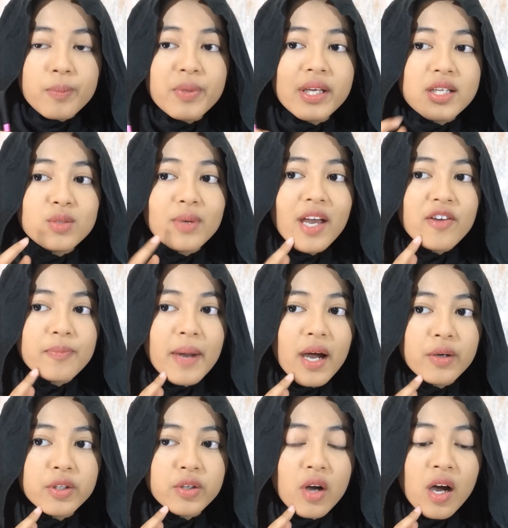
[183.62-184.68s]
Because we have
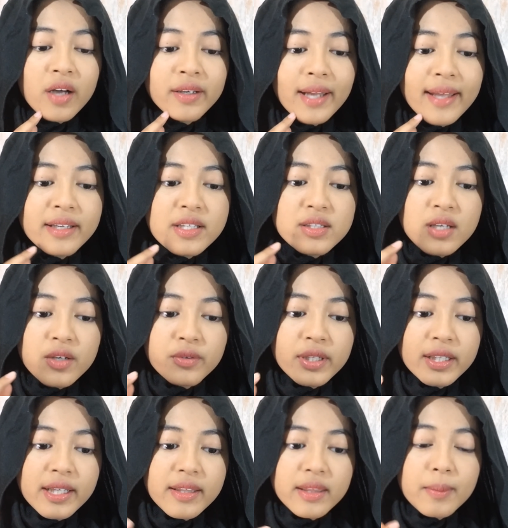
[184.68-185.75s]
powder on, and it's not
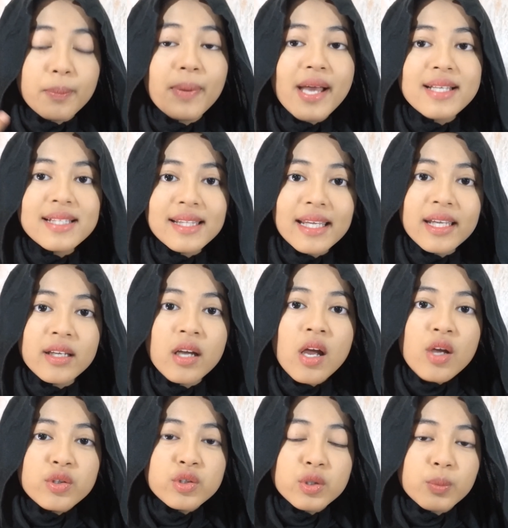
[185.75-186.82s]
really the best thing
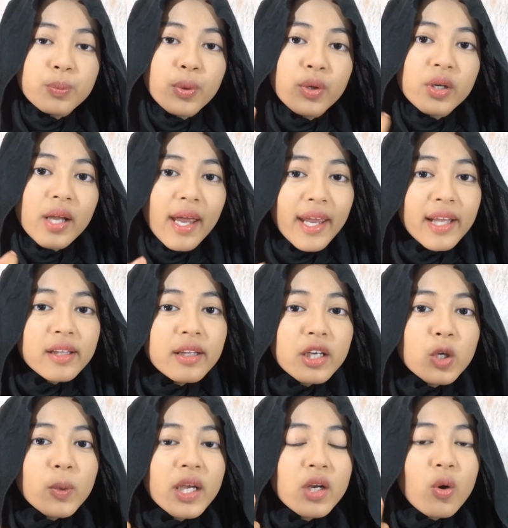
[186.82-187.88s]
to put a
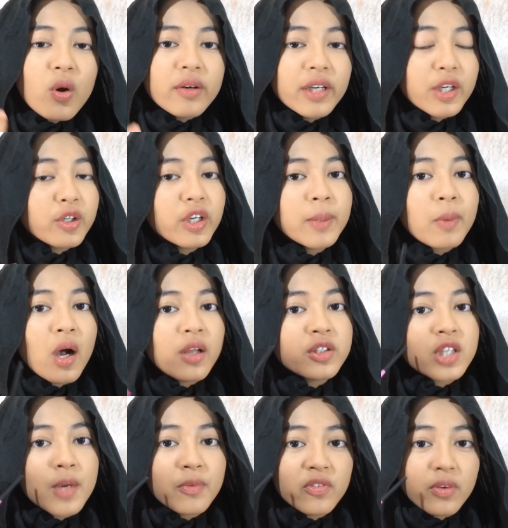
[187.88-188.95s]
liquid or a cream
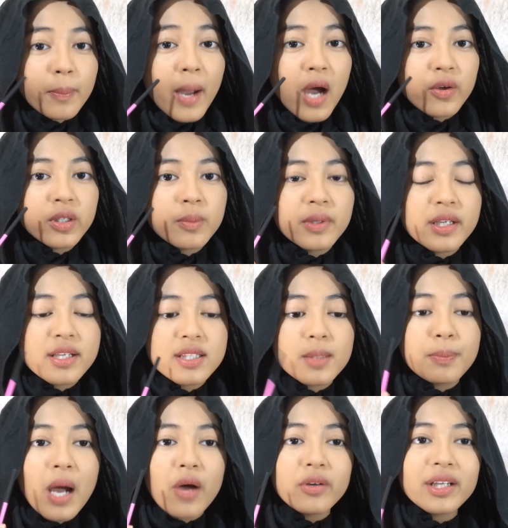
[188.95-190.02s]
on top of a powder, because
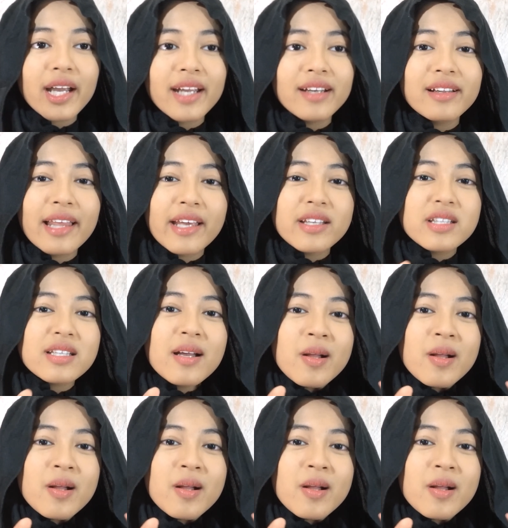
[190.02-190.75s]
the powder kind of like